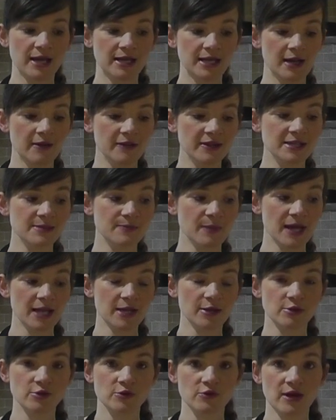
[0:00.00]
Now this
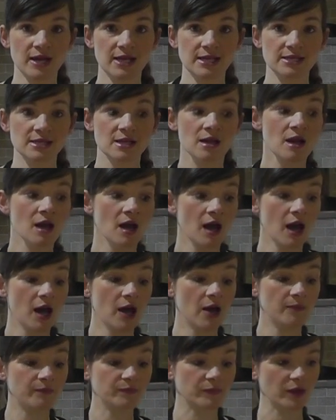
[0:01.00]
baking tray's
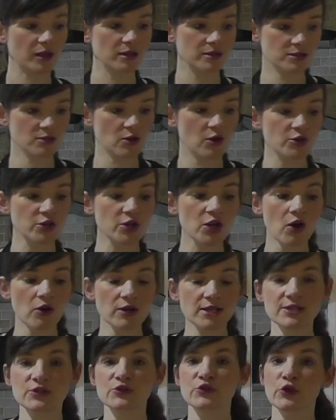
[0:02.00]
it's got a
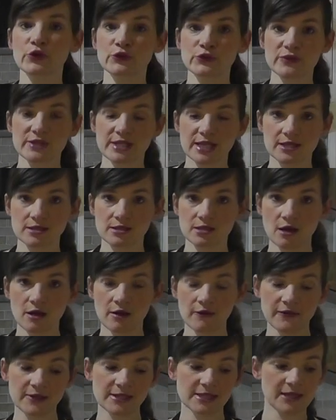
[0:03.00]
nice non-stick
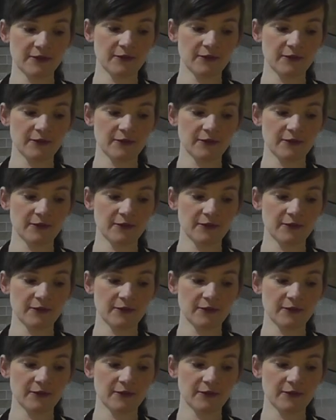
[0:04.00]
surface.